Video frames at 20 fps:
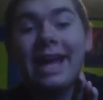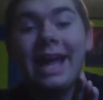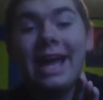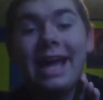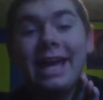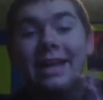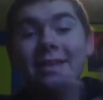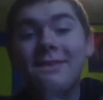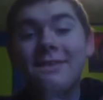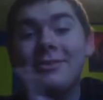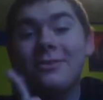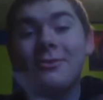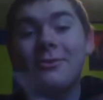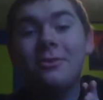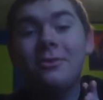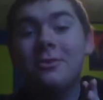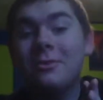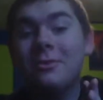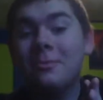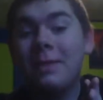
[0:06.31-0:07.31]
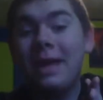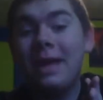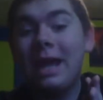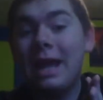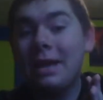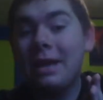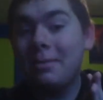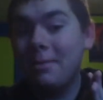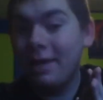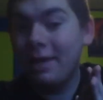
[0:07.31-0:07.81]
guys, doing some
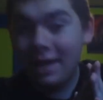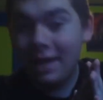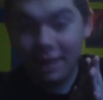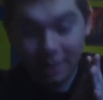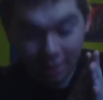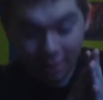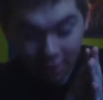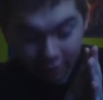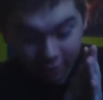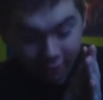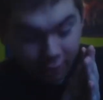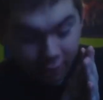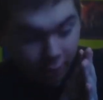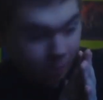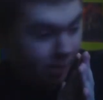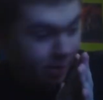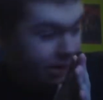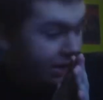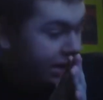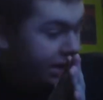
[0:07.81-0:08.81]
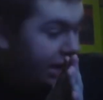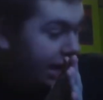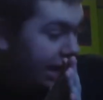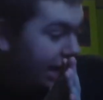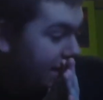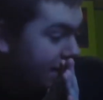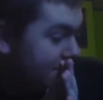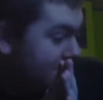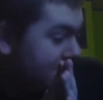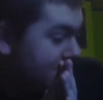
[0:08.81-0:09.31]
anime. Hello my
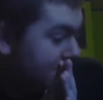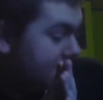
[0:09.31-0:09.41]
cat.